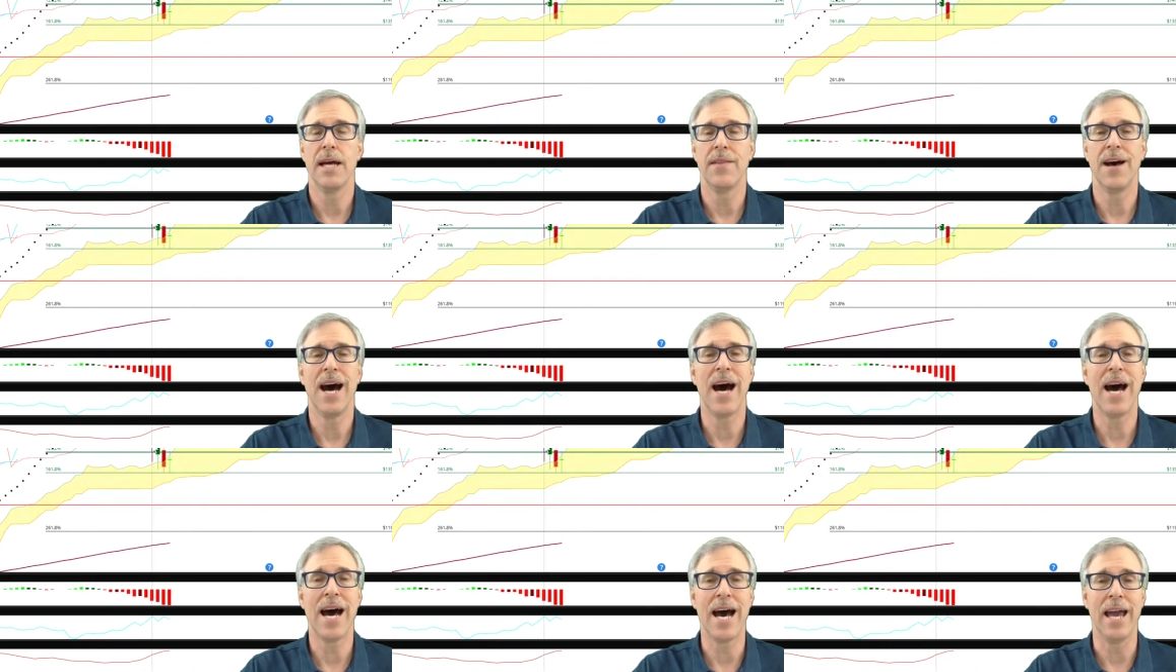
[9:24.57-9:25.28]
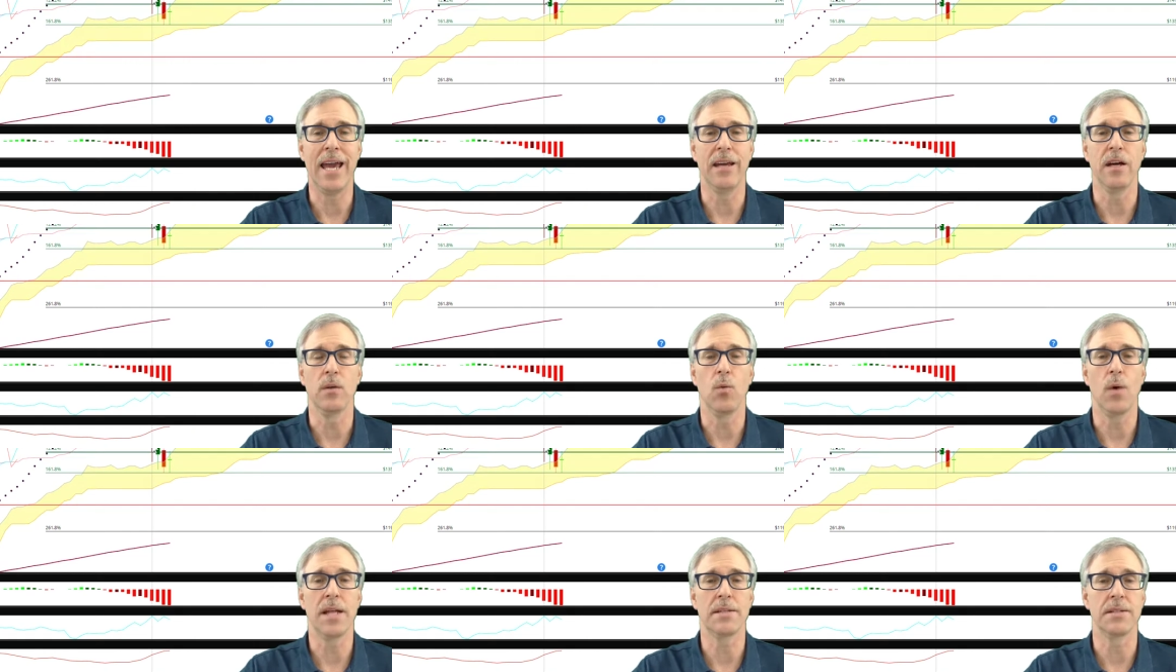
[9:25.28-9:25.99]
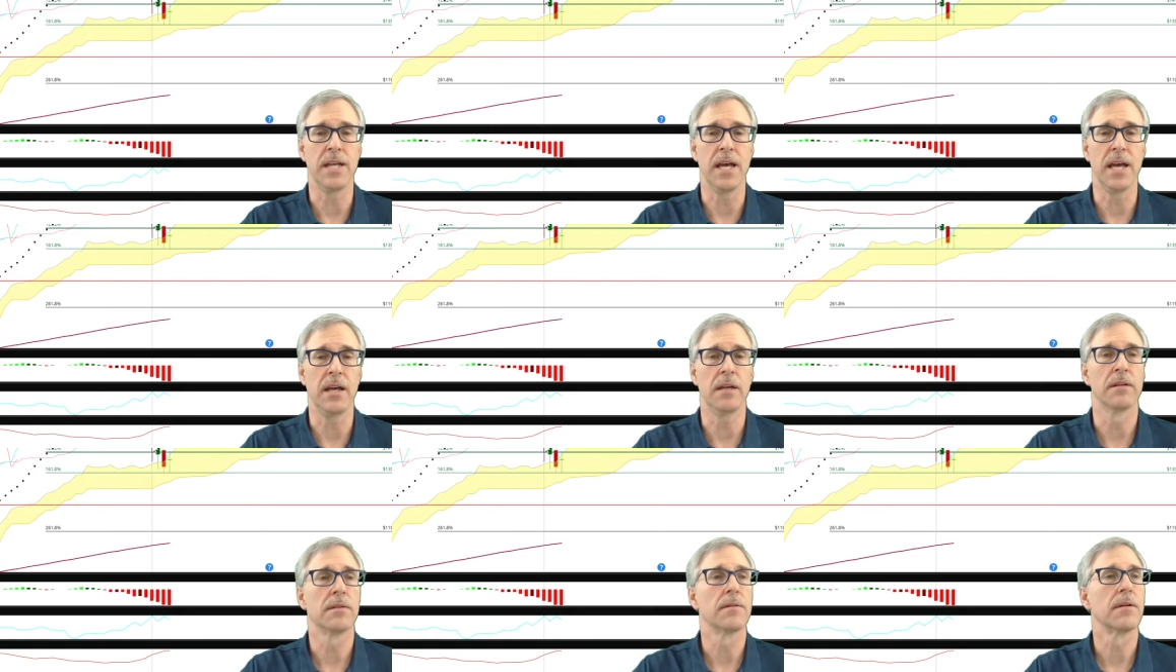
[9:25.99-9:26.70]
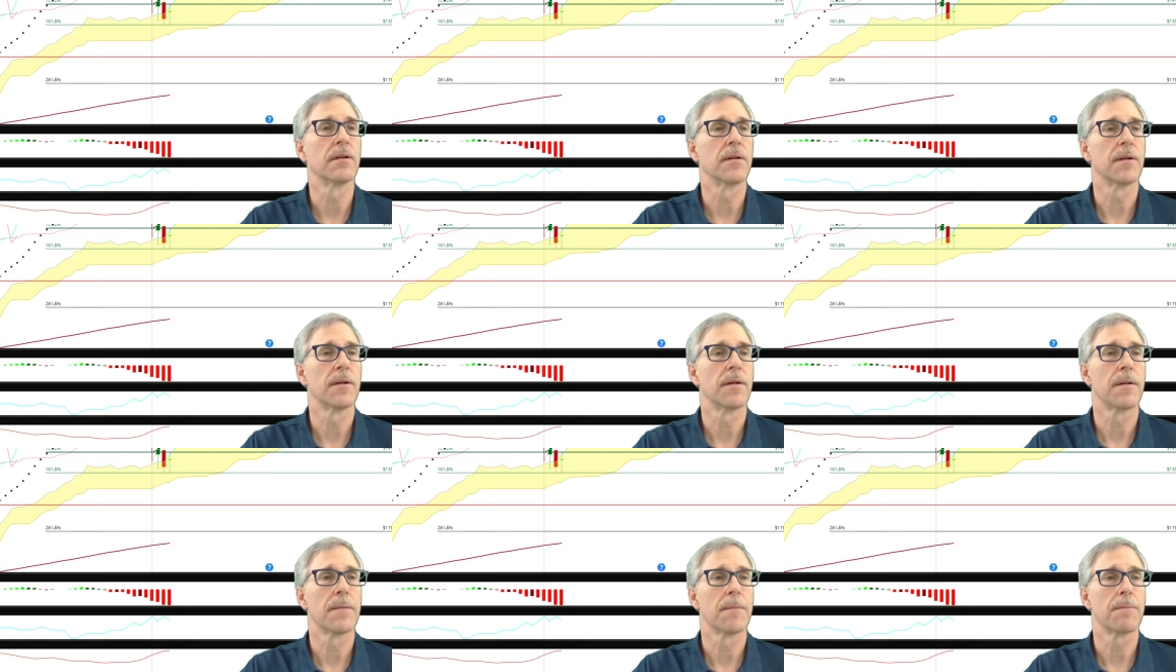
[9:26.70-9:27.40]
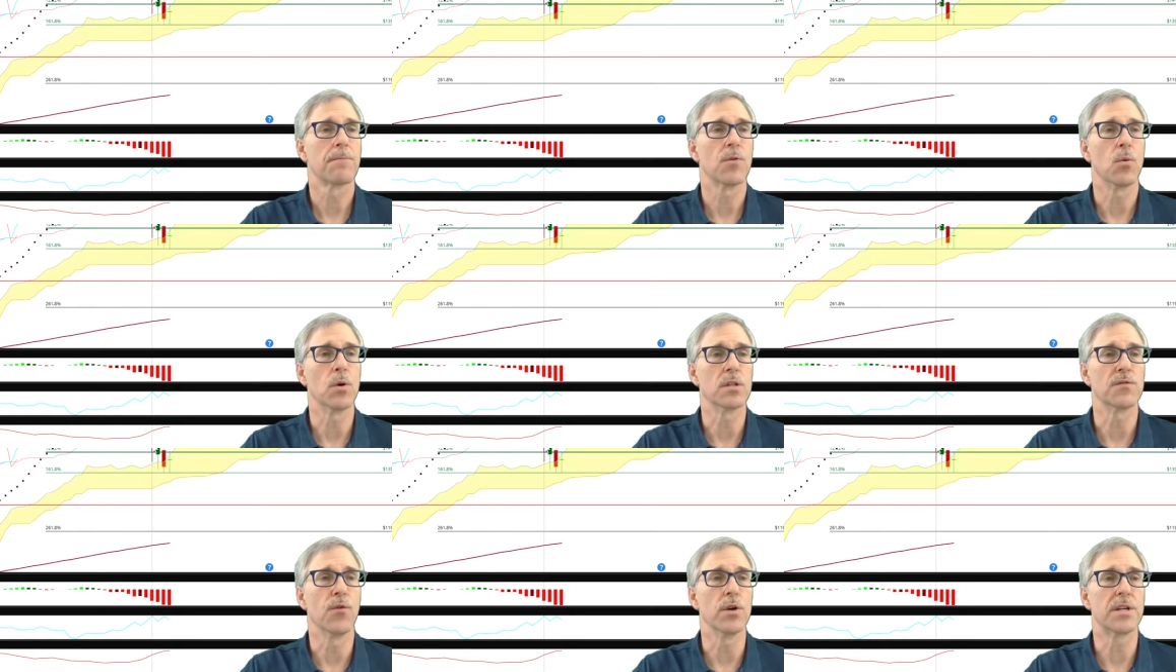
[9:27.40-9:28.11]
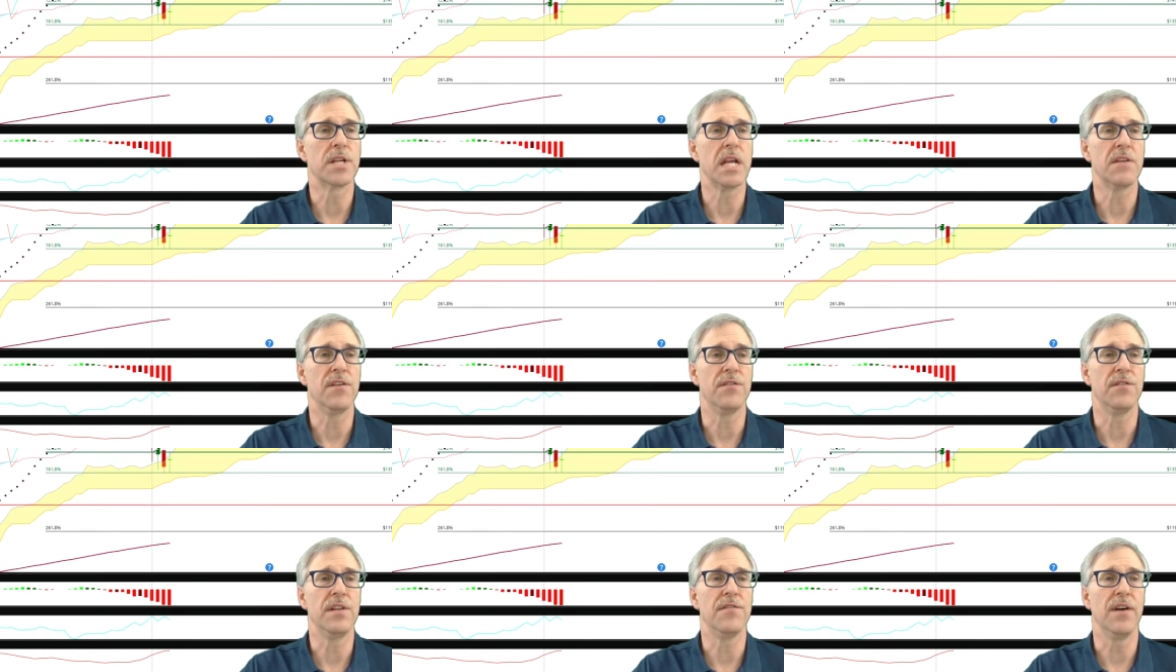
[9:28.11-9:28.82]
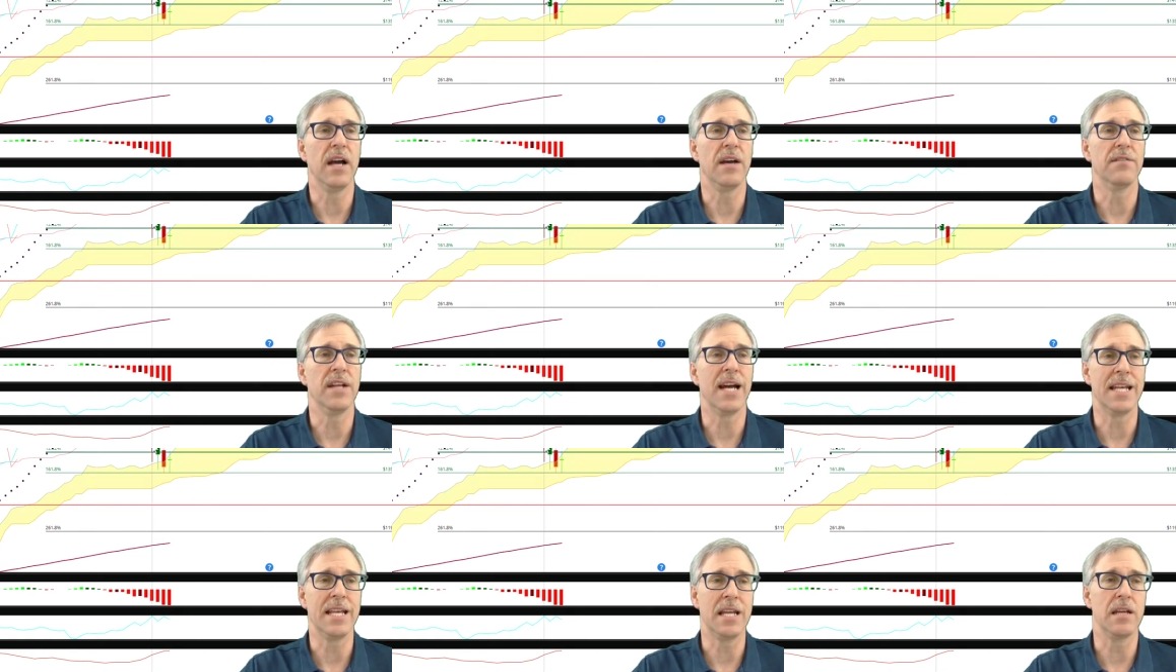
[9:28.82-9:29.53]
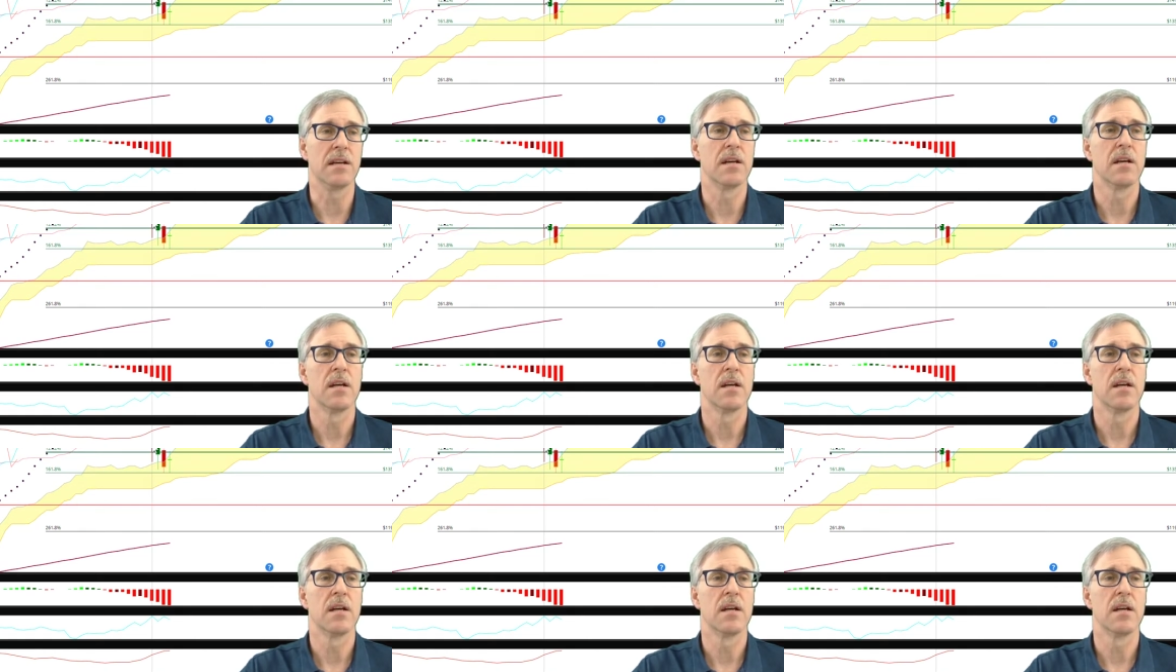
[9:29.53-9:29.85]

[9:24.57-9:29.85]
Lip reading: and the high on Wednesday was 1455.90.